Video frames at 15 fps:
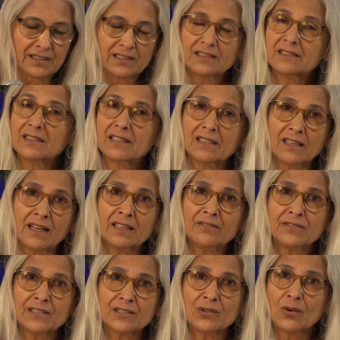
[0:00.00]
is that
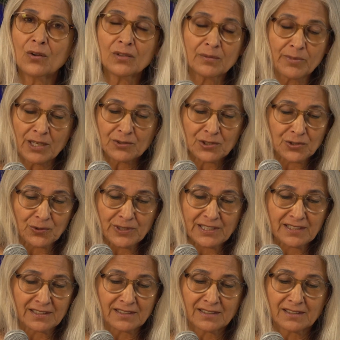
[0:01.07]
life is all about
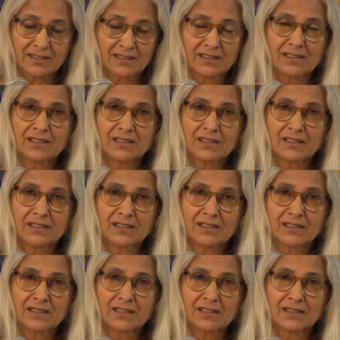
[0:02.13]
choices.